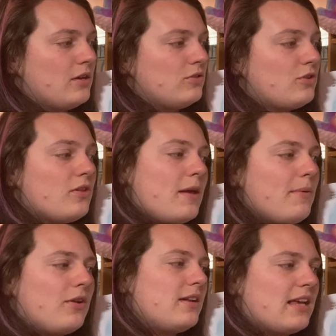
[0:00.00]
so they
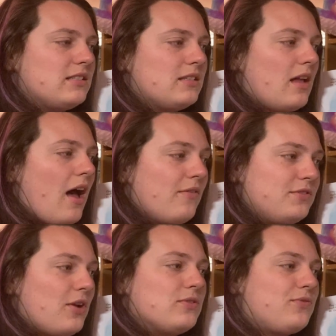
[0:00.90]
built a nest of
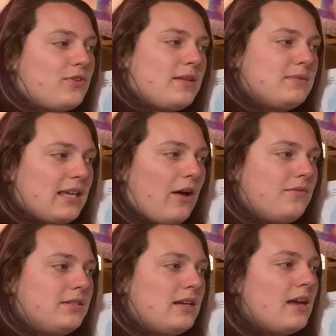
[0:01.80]
stones for themselves.